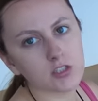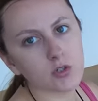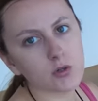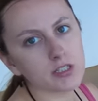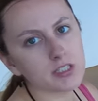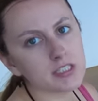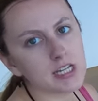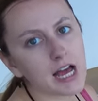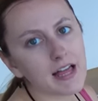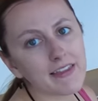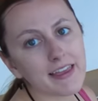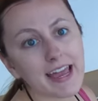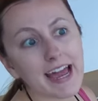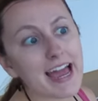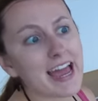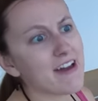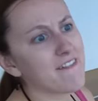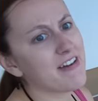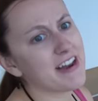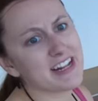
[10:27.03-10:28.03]
so it's not
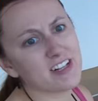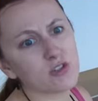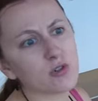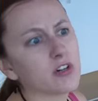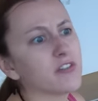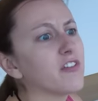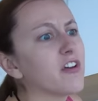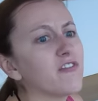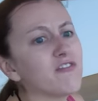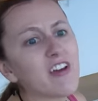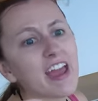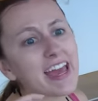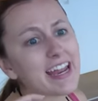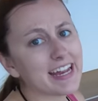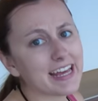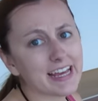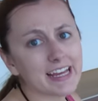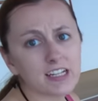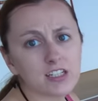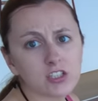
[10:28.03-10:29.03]
like I have any sort of
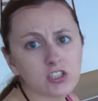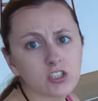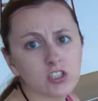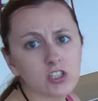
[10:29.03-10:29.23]
advantage.